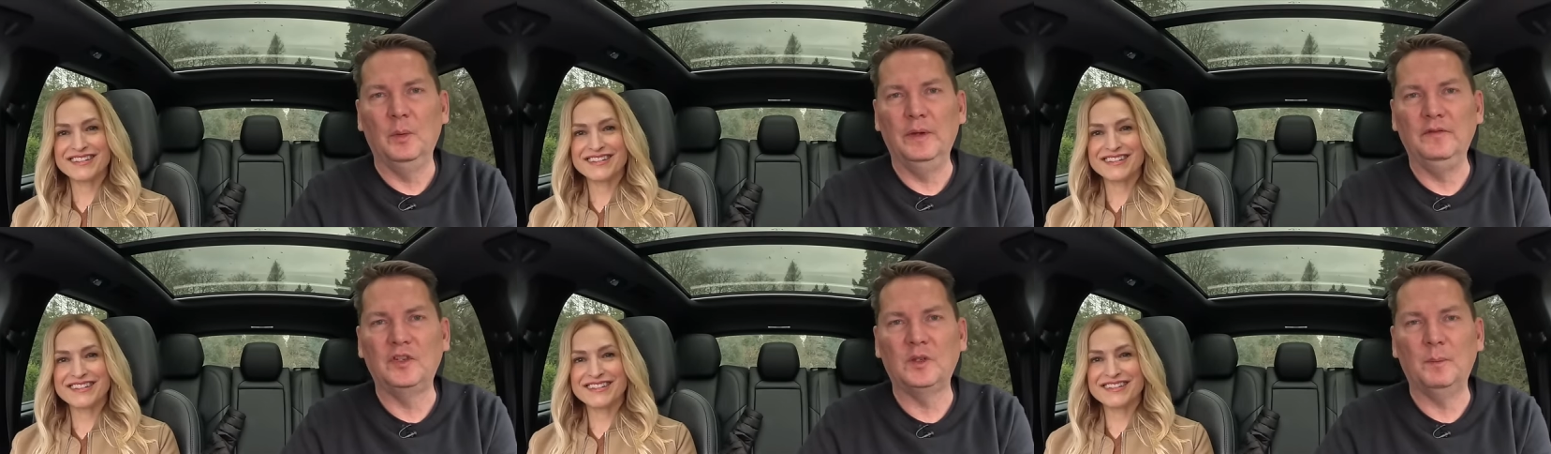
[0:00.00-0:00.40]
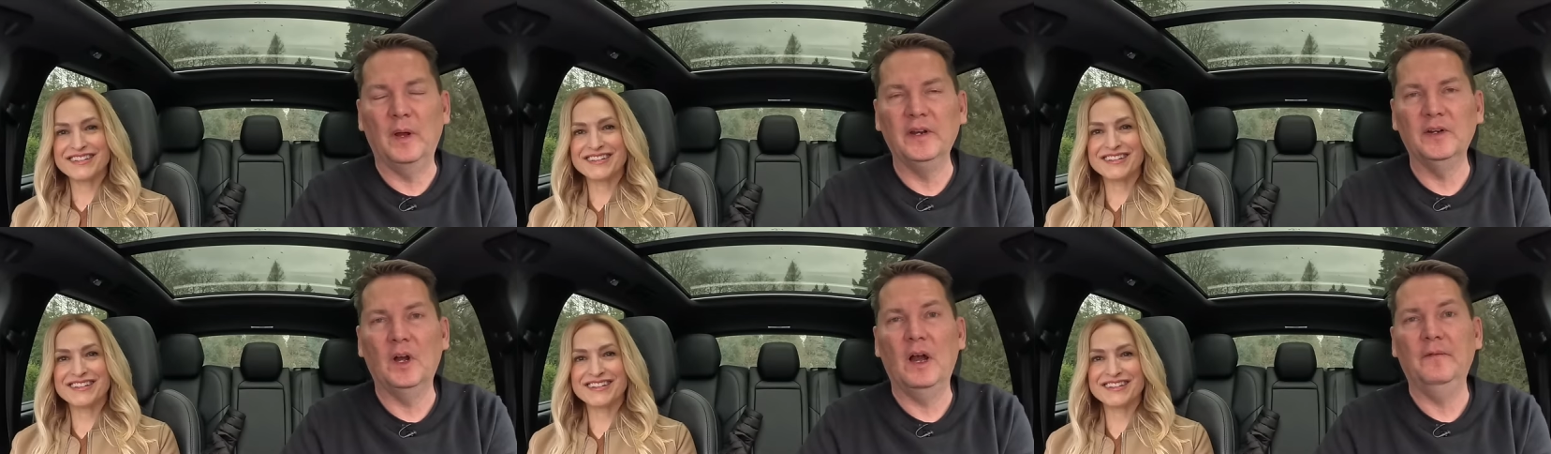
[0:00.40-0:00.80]
Speaker 1: We've
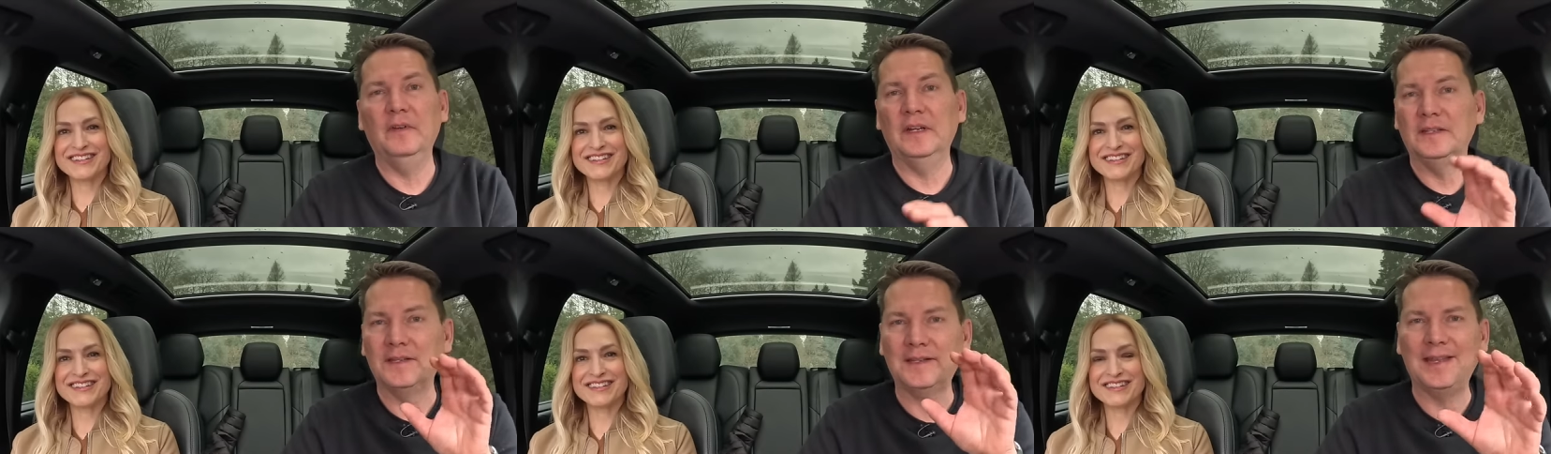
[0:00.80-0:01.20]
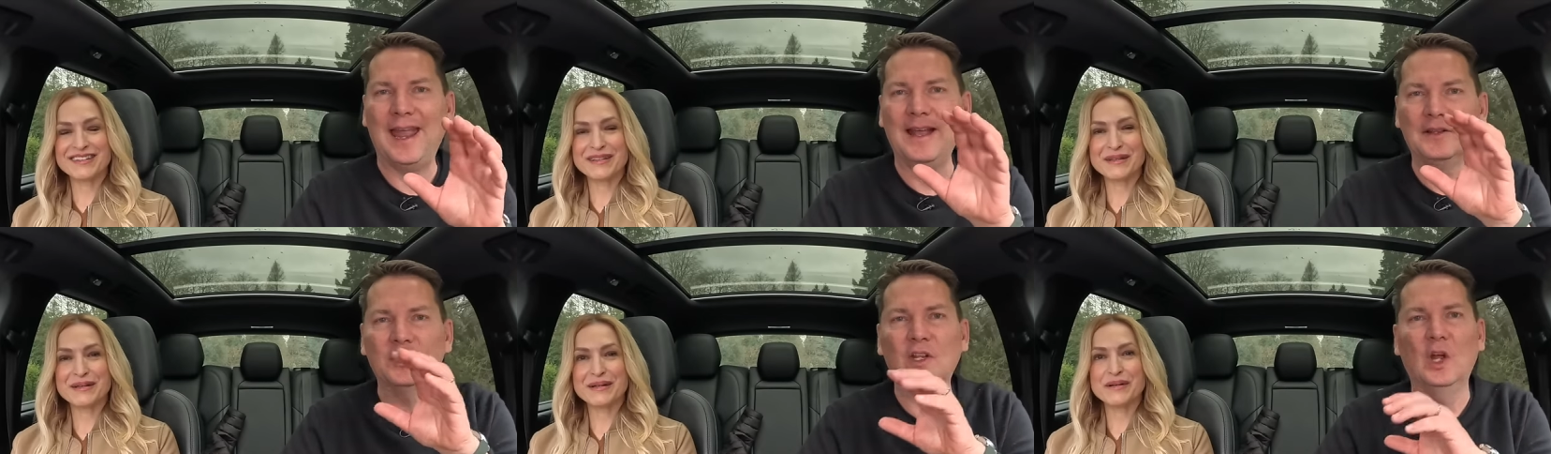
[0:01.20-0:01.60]
spun it off and it
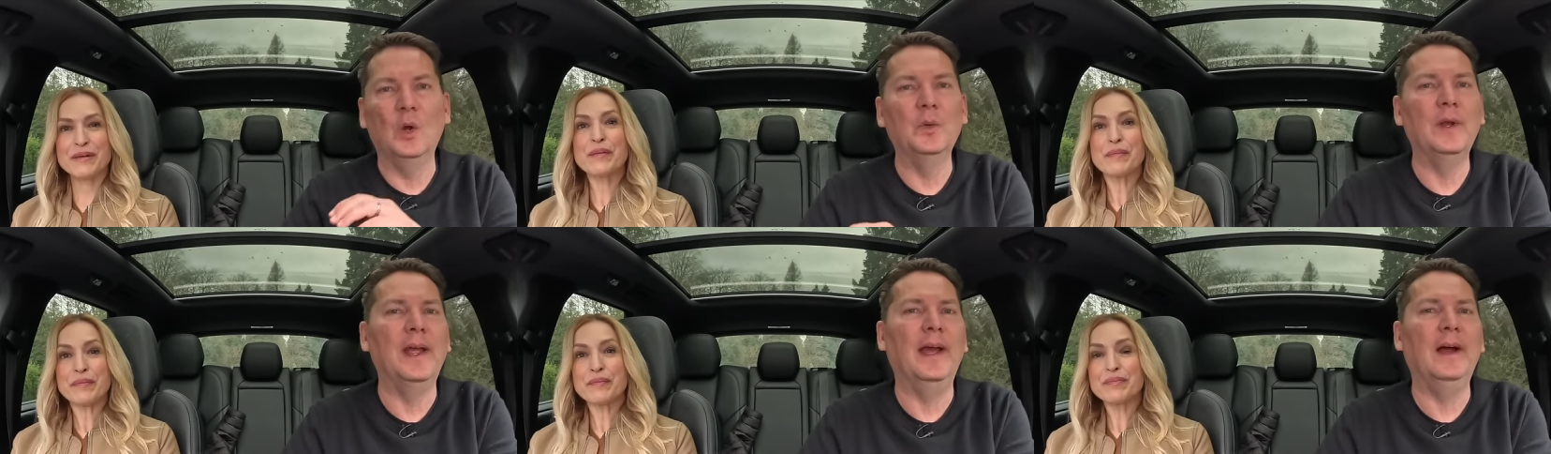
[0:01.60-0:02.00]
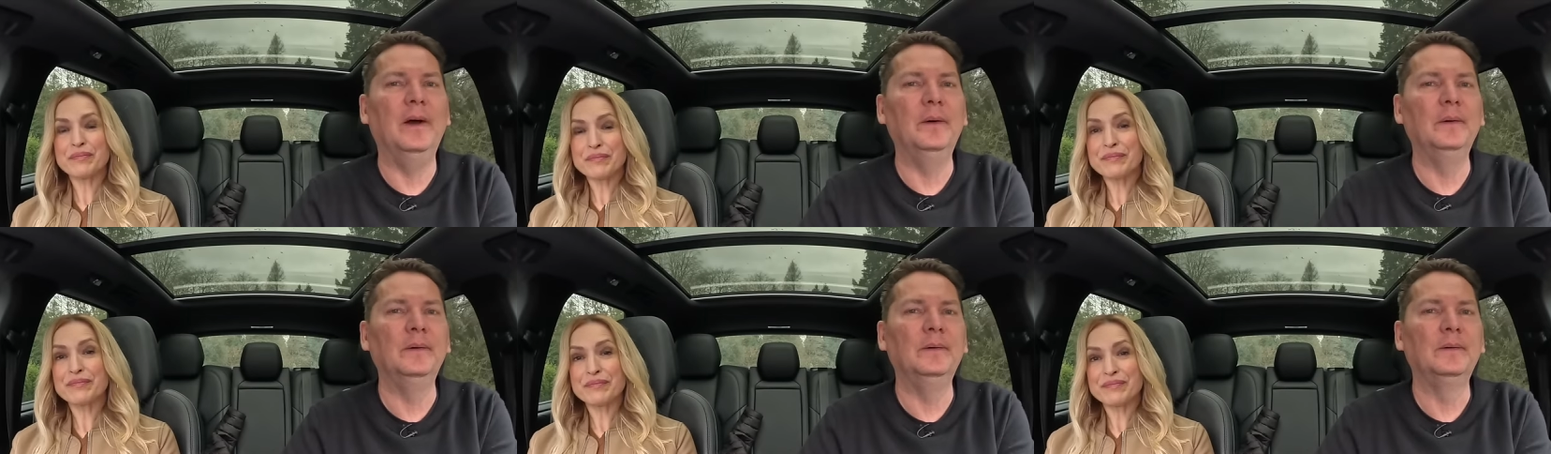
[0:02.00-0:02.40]
stands alone
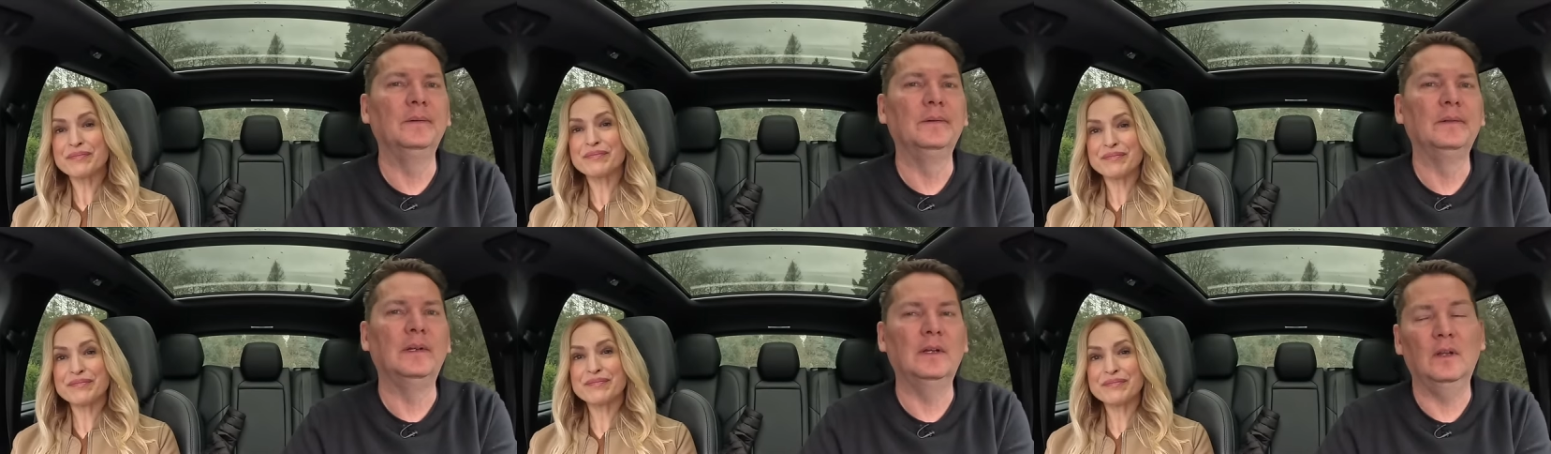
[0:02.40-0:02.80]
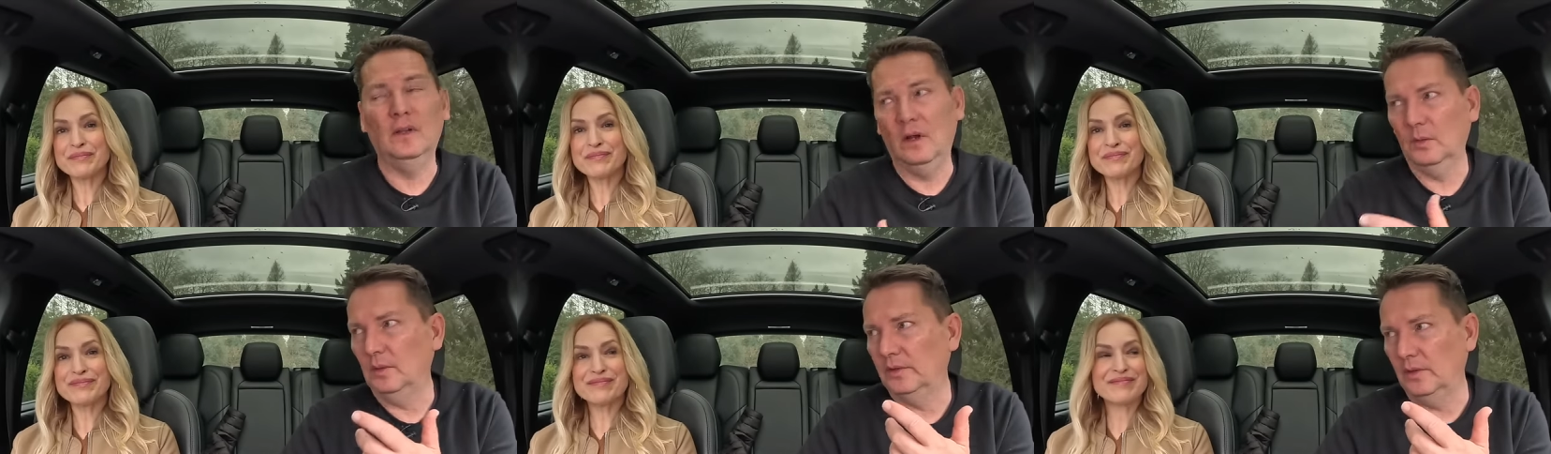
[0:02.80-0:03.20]
now
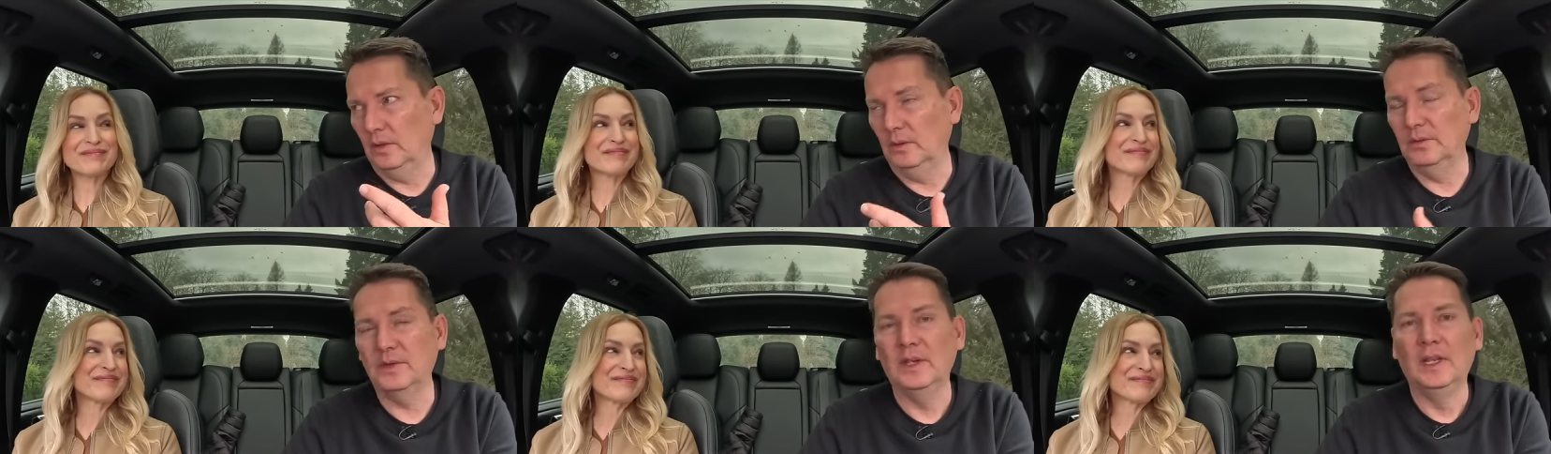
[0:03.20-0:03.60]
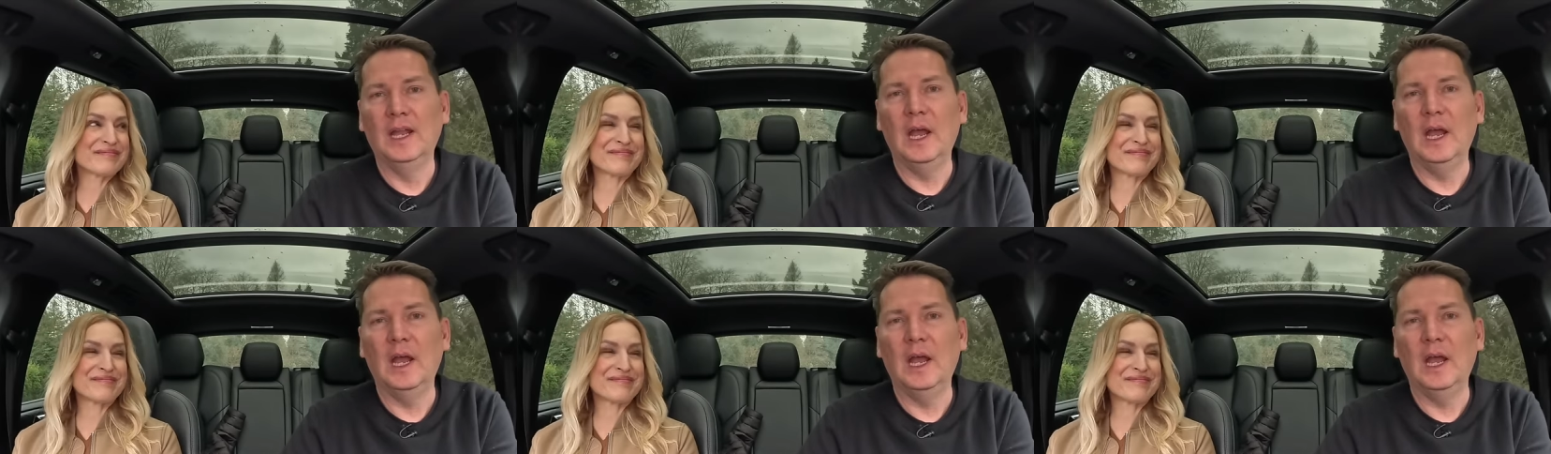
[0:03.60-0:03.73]
along with those.